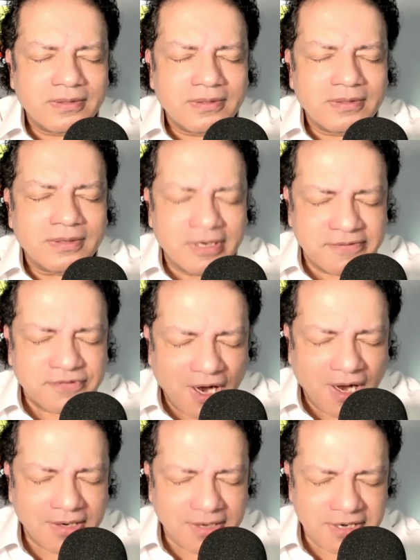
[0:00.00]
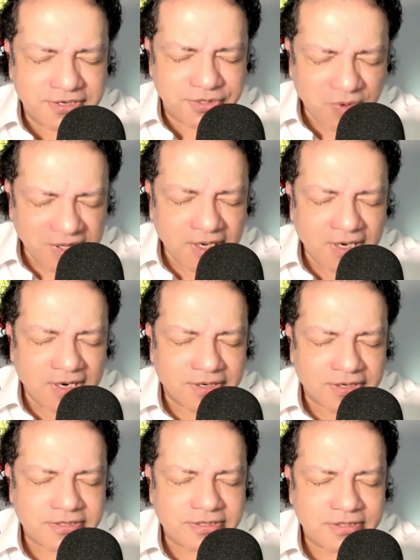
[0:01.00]
And if God is within
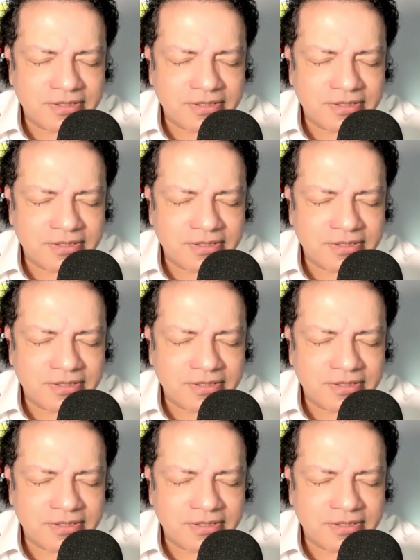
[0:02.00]
us,